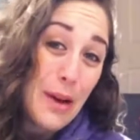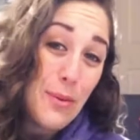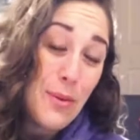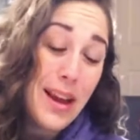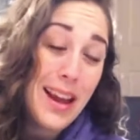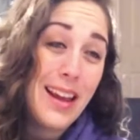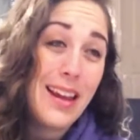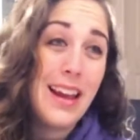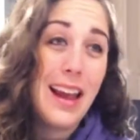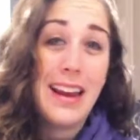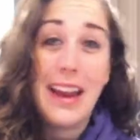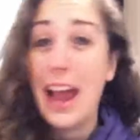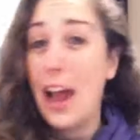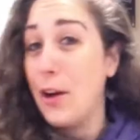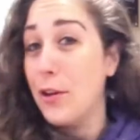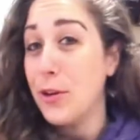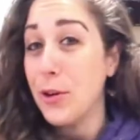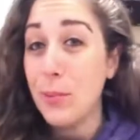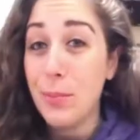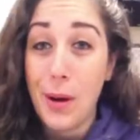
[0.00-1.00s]
way and
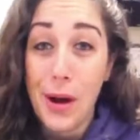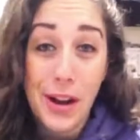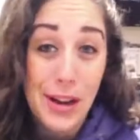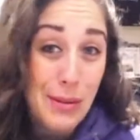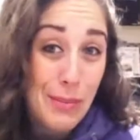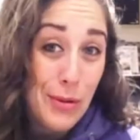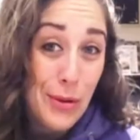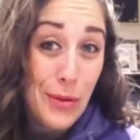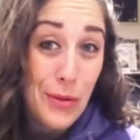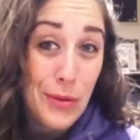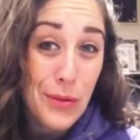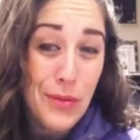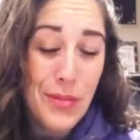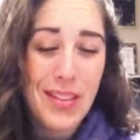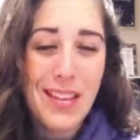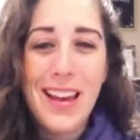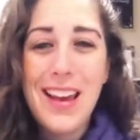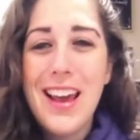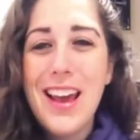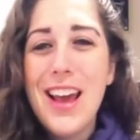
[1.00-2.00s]
how your body
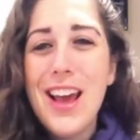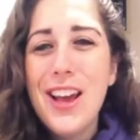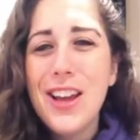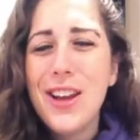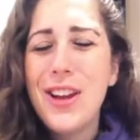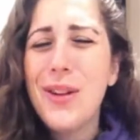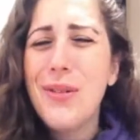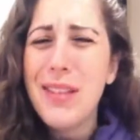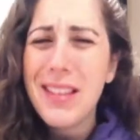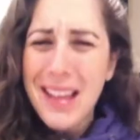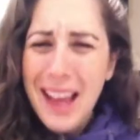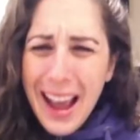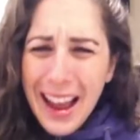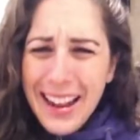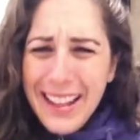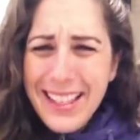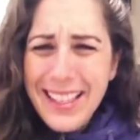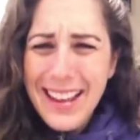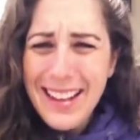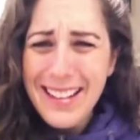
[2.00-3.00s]
moves. It's
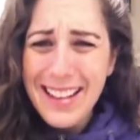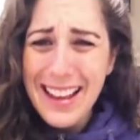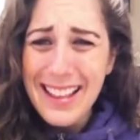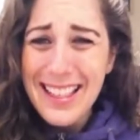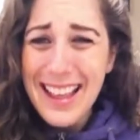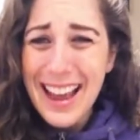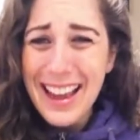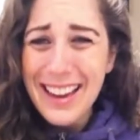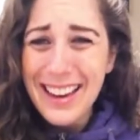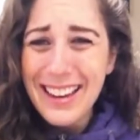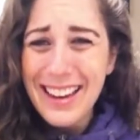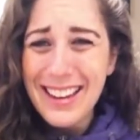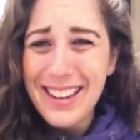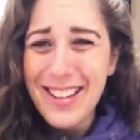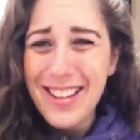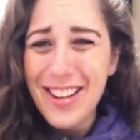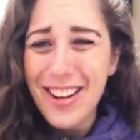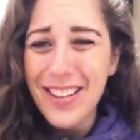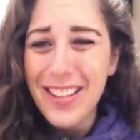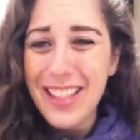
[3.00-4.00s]
kind of things like that you need
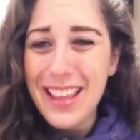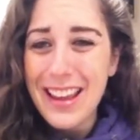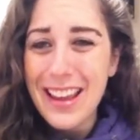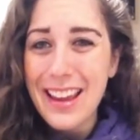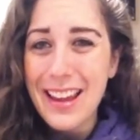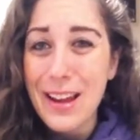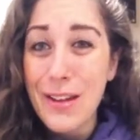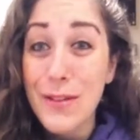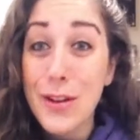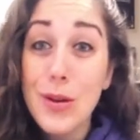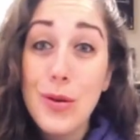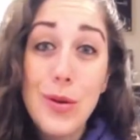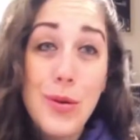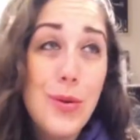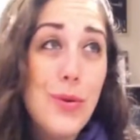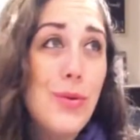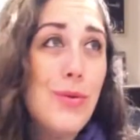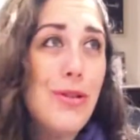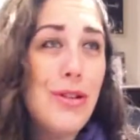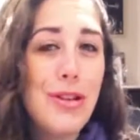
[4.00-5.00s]
to start thinking of, is
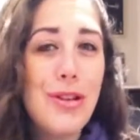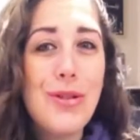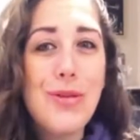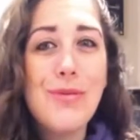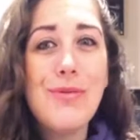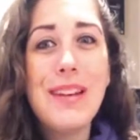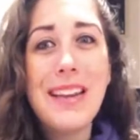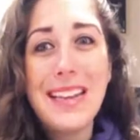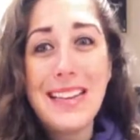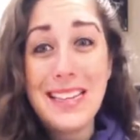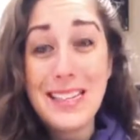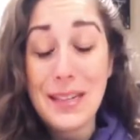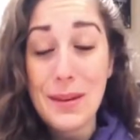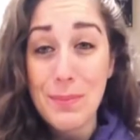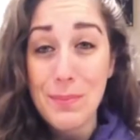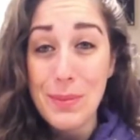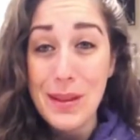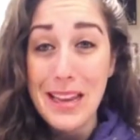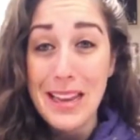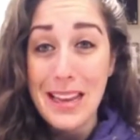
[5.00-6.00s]
who do you need to
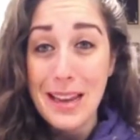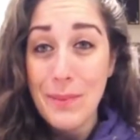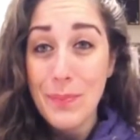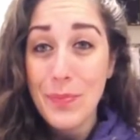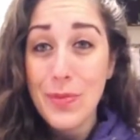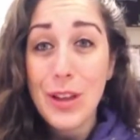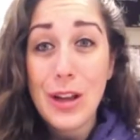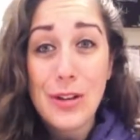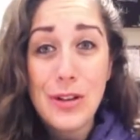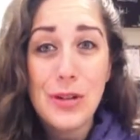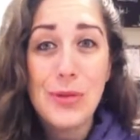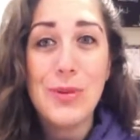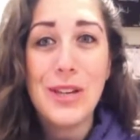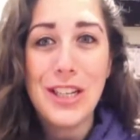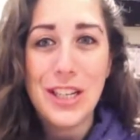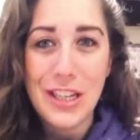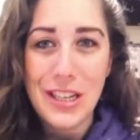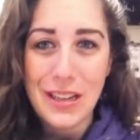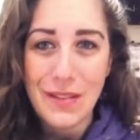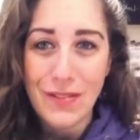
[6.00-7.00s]
be to
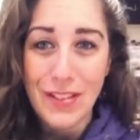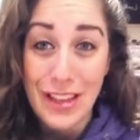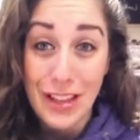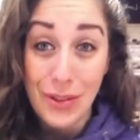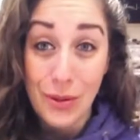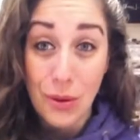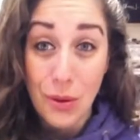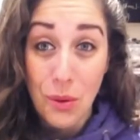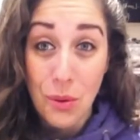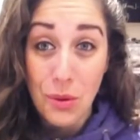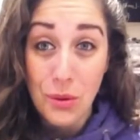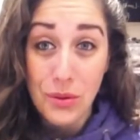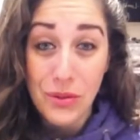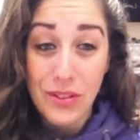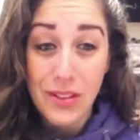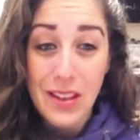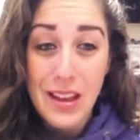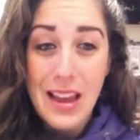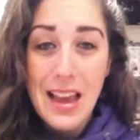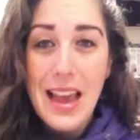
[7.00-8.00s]
achieve these
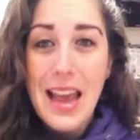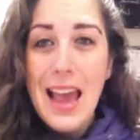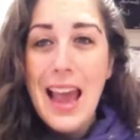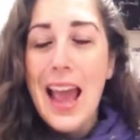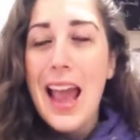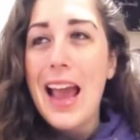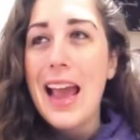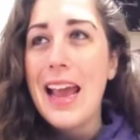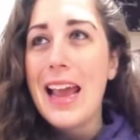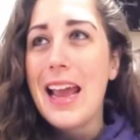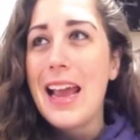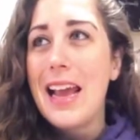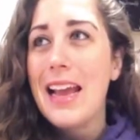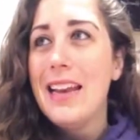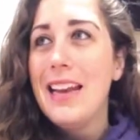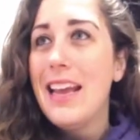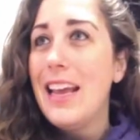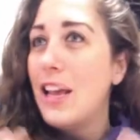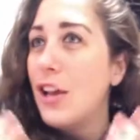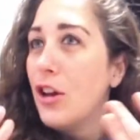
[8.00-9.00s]
goals?
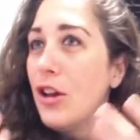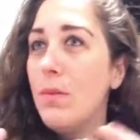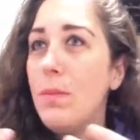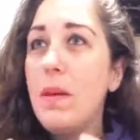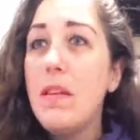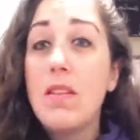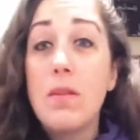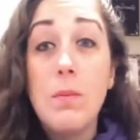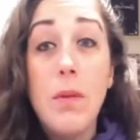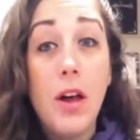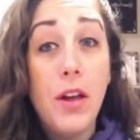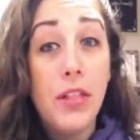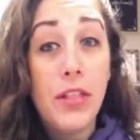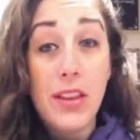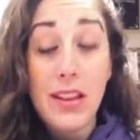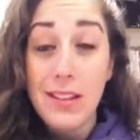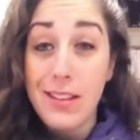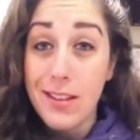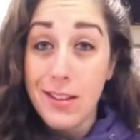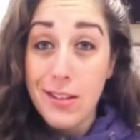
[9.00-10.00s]
And it could be small
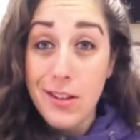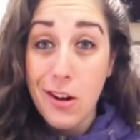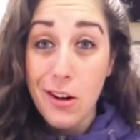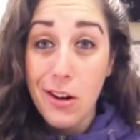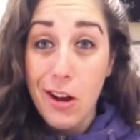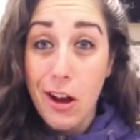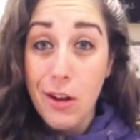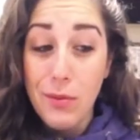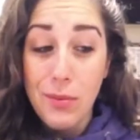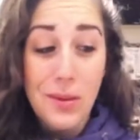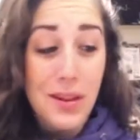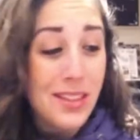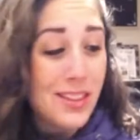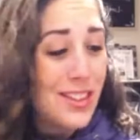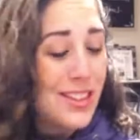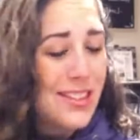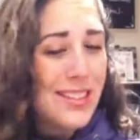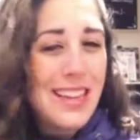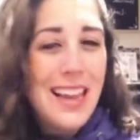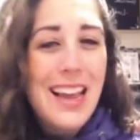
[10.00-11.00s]
things to start off with. Just